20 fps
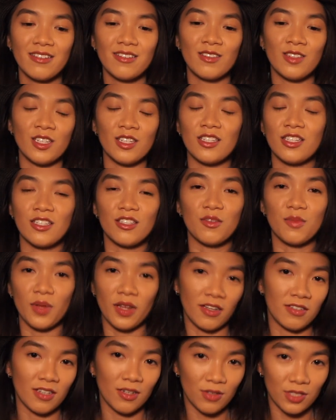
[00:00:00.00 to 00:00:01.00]
this is the
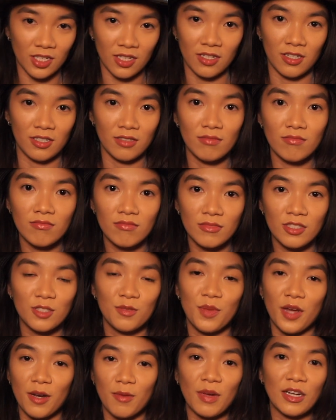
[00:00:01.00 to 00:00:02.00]
place I was gonna
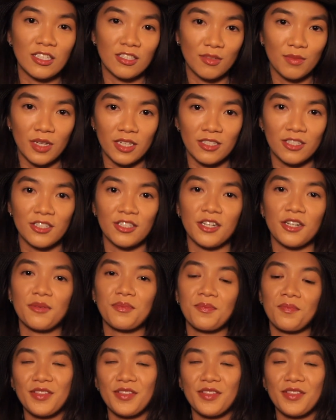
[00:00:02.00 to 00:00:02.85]
spend my semester.